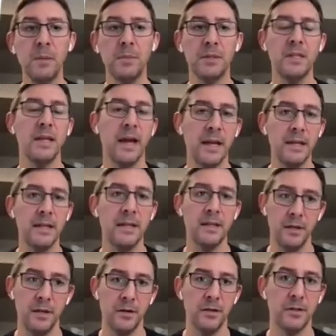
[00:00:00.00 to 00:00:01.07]
But the idea
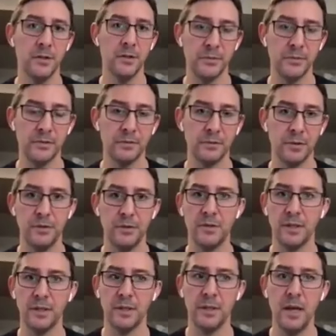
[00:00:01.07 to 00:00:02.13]
here in terms of
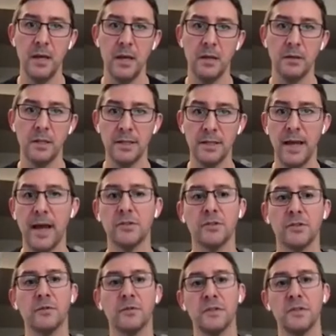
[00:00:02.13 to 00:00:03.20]
reducing the attack
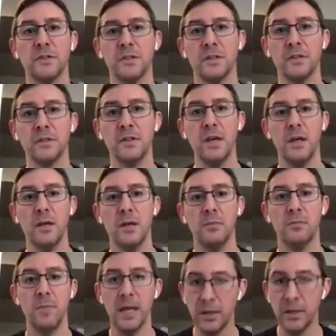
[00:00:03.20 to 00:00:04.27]
surface is
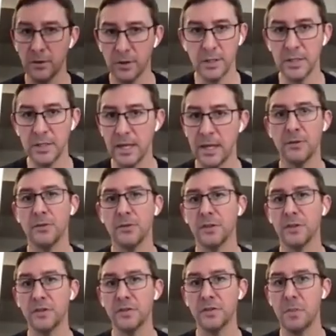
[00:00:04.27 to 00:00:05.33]
making containers
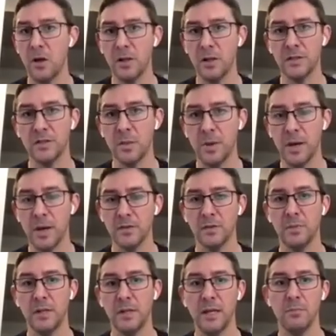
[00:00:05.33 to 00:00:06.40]
as small as they
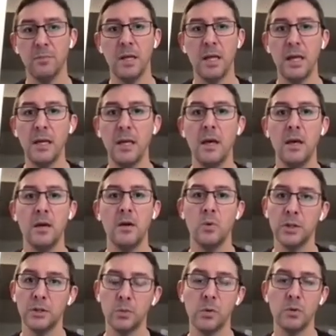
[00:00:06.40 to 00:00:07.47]
possibly can be,
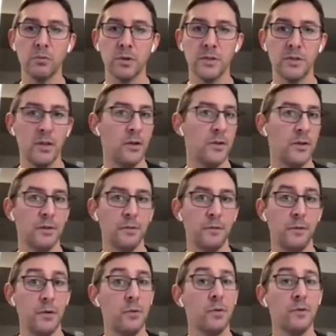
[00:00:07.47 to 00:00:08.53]
which will result in
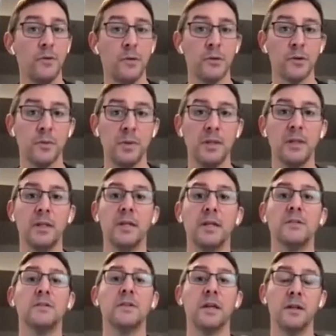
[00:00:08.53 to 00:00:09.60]
fewer
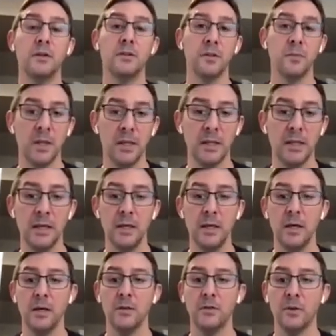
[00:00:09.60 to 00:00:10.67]
vulnerabilities, and ultimately
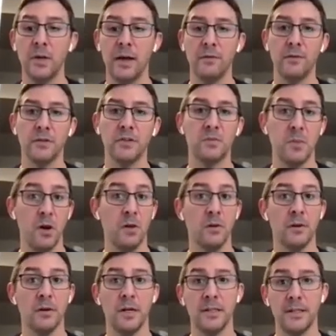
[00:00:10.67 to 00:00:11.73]
you'll have a
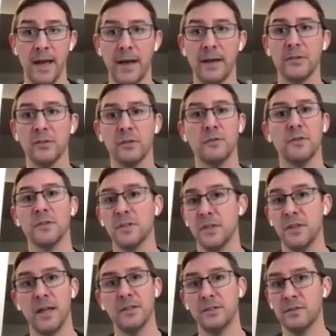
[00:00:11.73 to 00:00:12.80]
smaller attack surface,
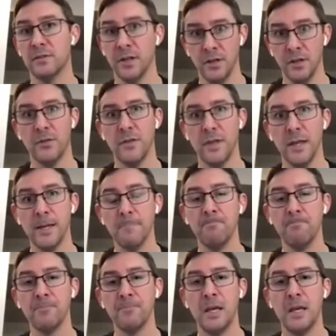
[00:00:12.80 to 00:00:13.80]
and that's a good thing.